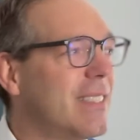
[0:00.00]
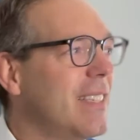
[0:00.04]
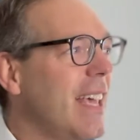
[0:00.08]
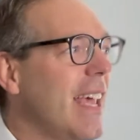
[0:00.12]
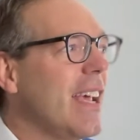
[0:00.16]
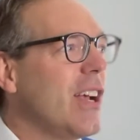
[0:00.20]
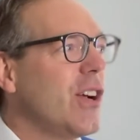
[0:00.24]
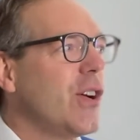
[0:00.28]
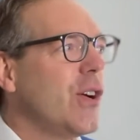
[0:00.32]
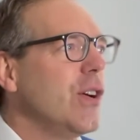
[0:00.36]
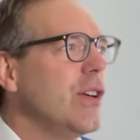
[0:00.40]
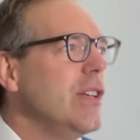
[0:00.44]

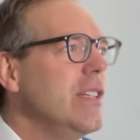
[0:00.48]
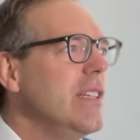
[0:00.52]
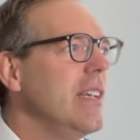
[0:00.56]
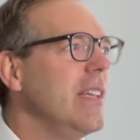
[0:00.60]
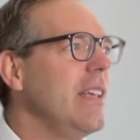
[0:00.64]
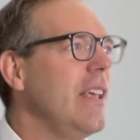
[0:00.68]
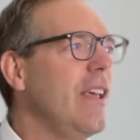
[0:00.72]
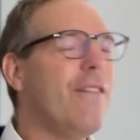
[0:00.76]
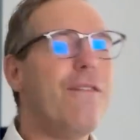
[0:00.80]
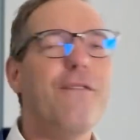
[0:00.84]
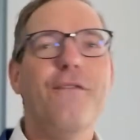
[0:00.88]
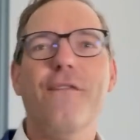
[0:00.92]
They couldn't
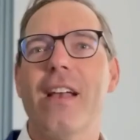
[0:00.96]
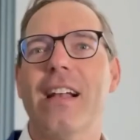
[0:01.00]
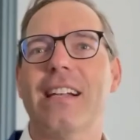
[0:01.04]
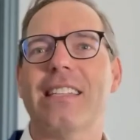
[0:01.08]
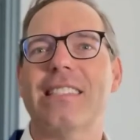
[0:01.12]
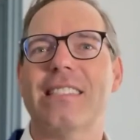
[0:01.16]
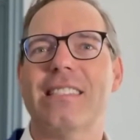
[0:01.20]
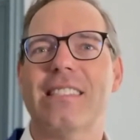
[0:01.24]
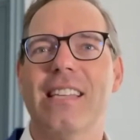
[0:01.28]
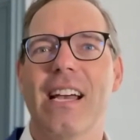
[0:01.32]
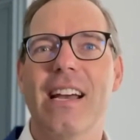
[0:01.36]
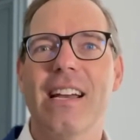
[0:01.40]
even
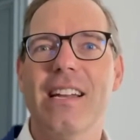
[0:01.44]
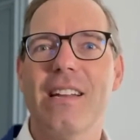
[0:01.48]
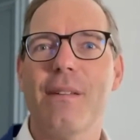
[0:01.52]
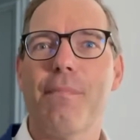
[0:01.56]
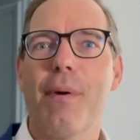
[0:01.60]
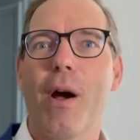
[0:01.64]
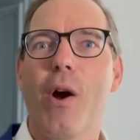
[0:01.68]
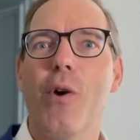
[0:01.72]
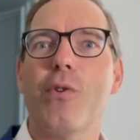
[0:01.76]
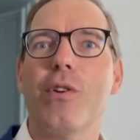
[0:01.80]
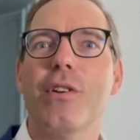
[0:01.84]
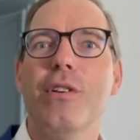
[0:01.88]
excite
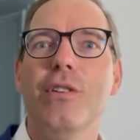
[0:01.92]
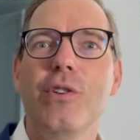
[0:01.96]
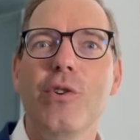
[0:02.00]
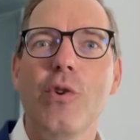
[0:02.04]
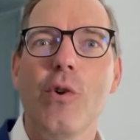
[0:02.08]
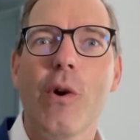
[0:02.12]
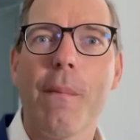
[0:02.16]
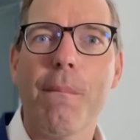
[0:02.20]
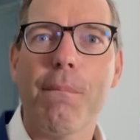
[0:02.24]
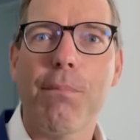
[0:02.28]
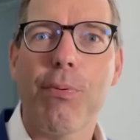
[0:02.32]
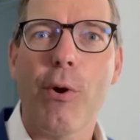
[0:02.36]
about a
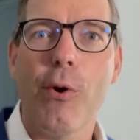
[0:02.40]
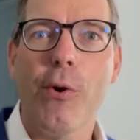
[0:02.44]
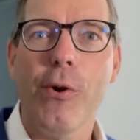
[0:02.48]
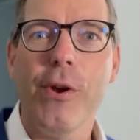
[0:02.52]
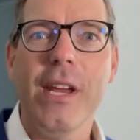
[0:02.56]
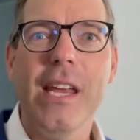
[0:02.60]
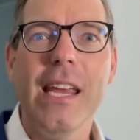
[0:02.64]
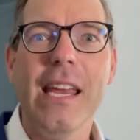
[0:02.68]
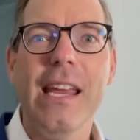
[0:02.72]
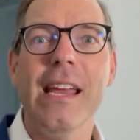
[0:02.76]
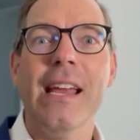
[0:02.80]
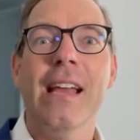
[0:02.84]
new
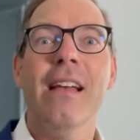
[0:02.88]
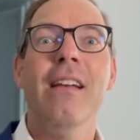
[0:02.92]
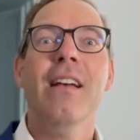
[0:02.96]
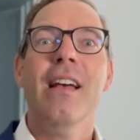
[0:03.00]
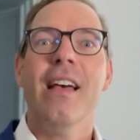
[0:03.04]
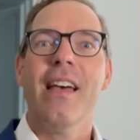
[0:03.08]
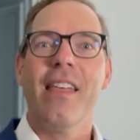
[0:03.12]
employee.